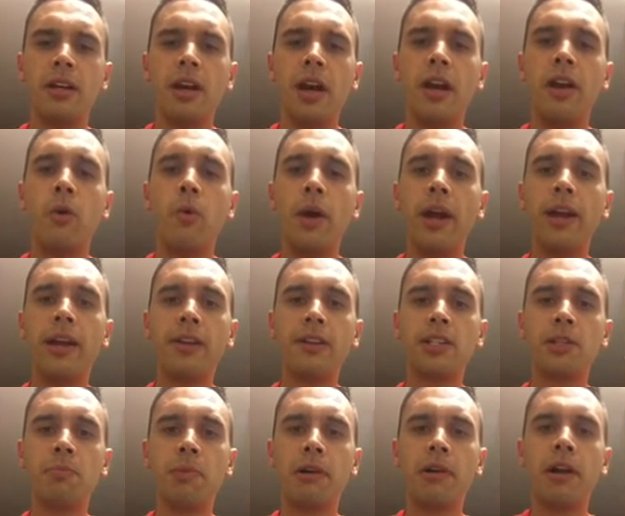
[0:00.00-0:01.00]
an
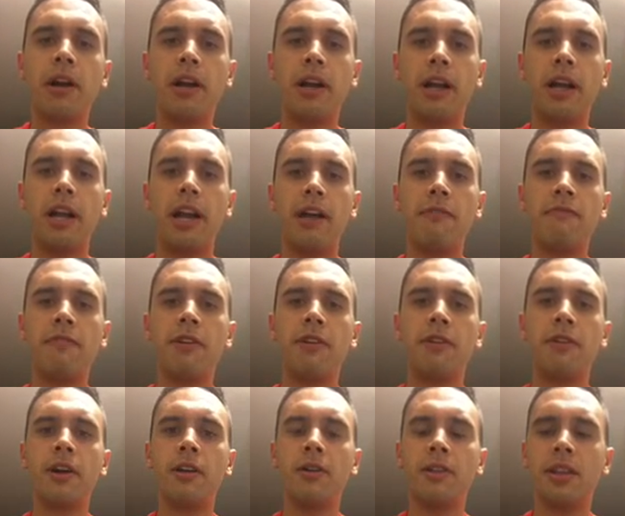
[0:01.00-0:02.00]
awakened spirit. And I
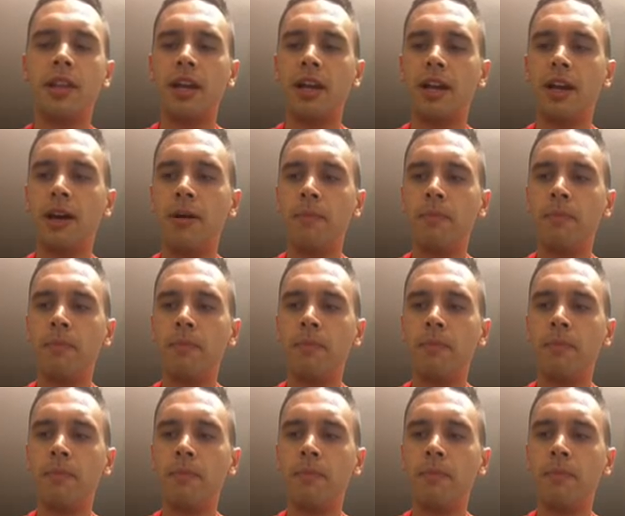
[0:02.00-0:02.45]
found out that,